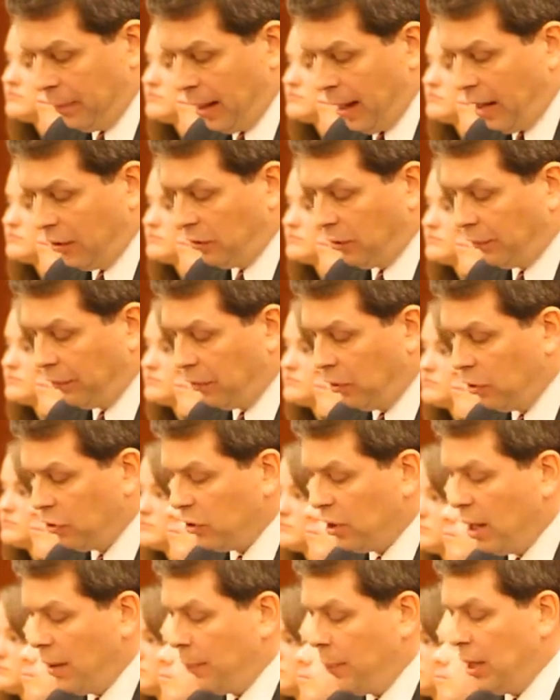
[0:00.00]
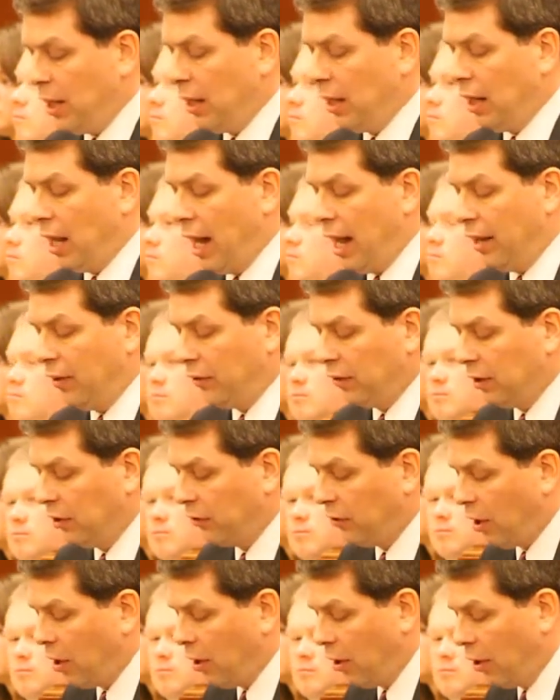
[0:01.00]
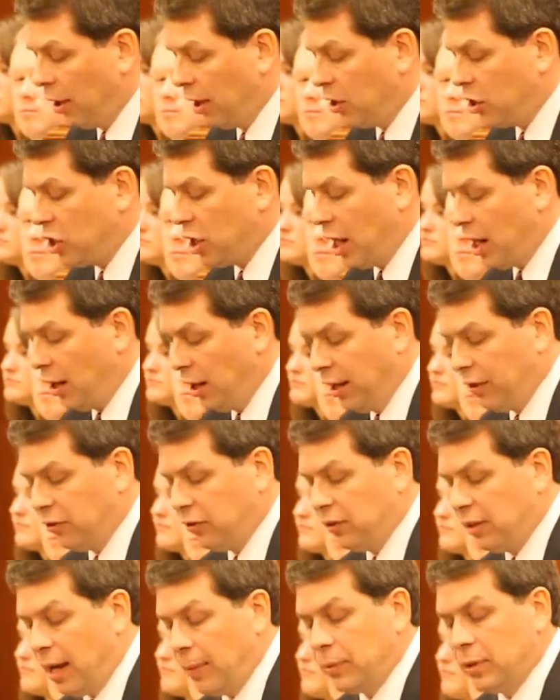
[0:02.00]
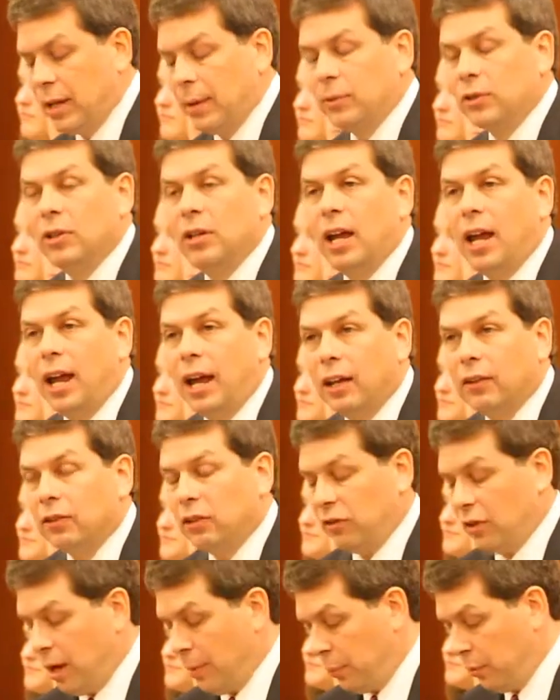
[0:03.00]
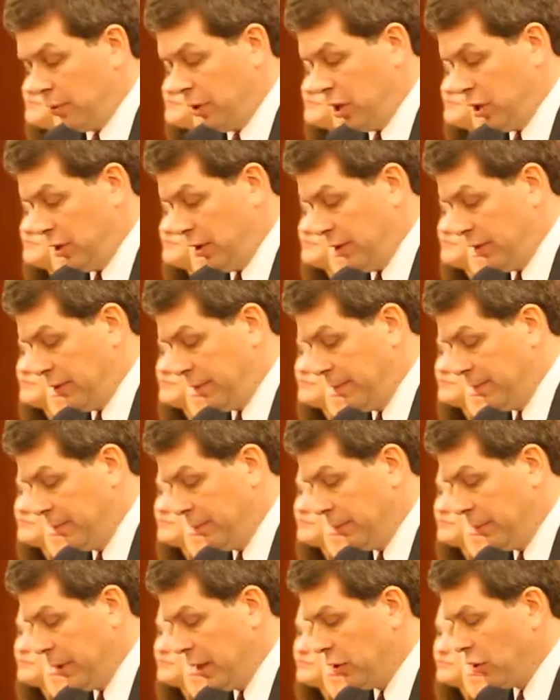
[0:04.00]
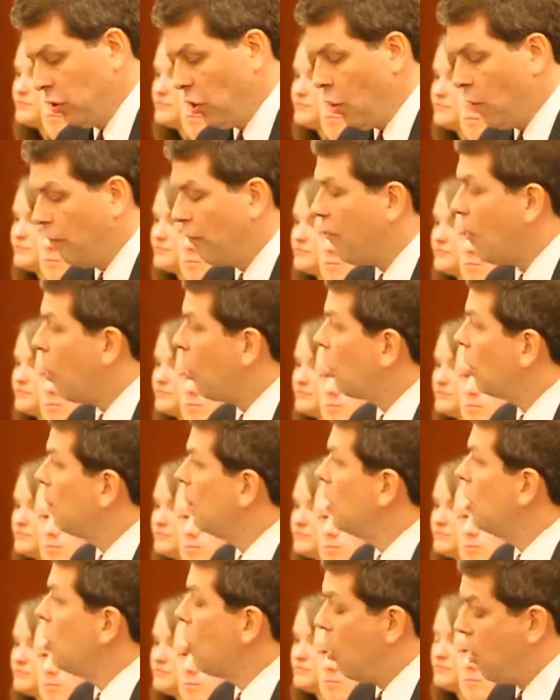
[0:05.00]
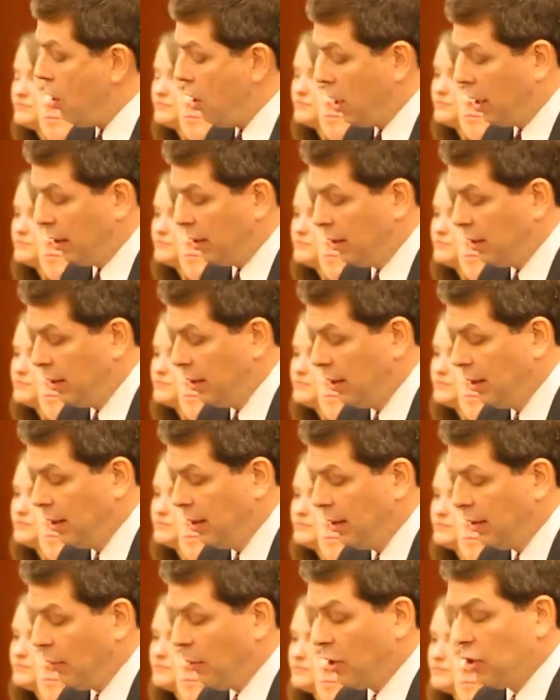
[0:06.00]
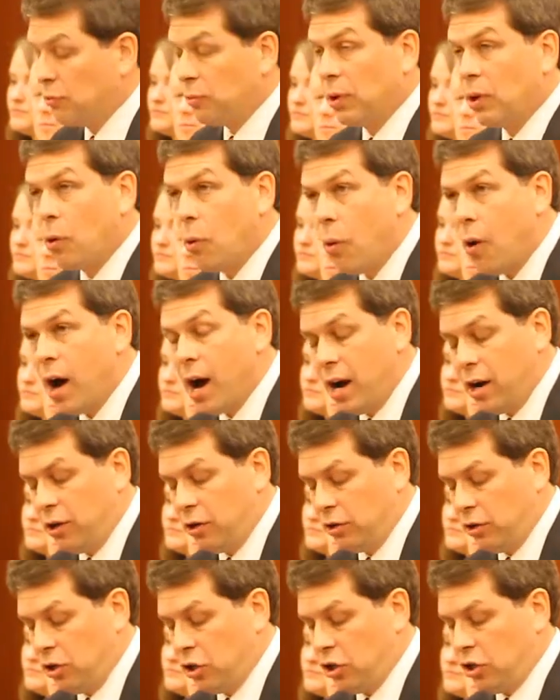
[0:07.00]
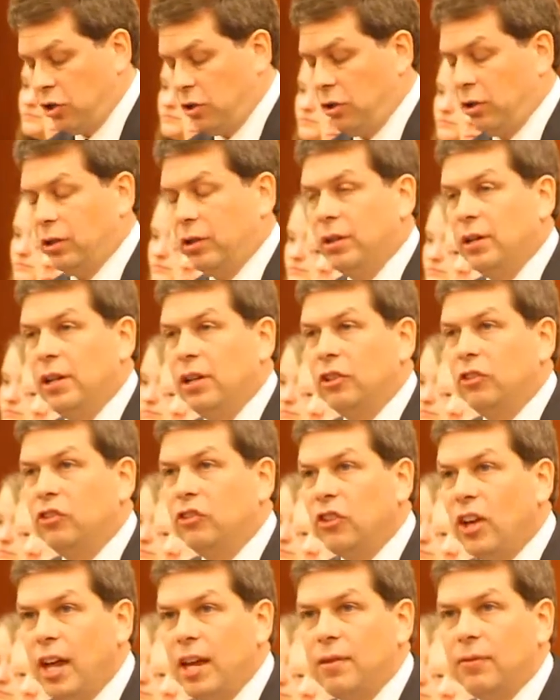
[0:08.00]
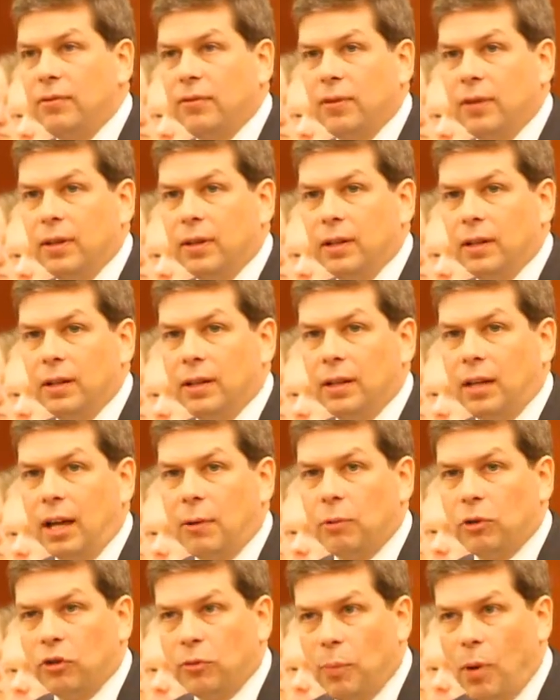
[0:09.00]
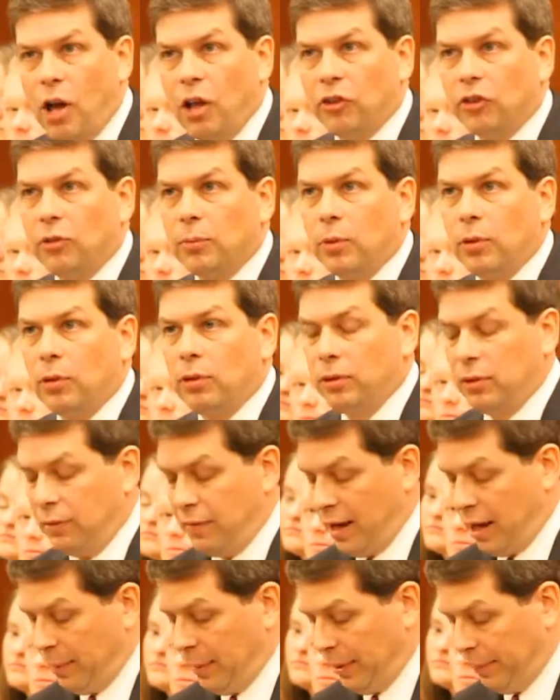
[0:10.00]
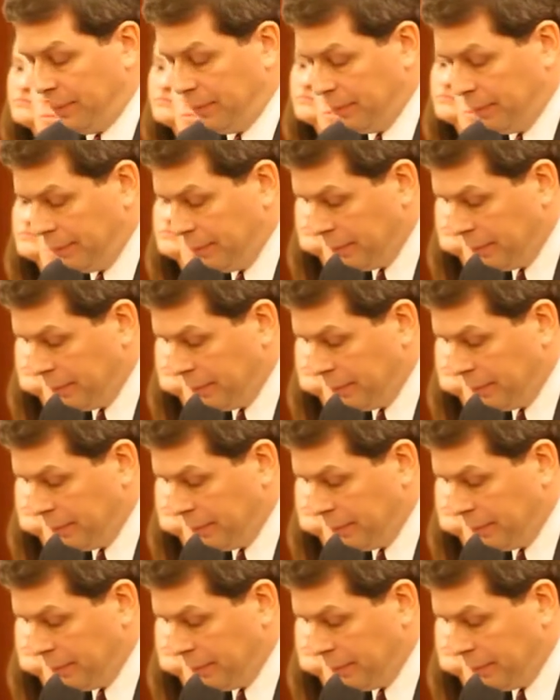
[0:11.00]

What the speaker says: As the first company in Alaska's Arctic, Shell has stepped up to enhance its operations, to go far beyond what is required to ensure safe and responsible development.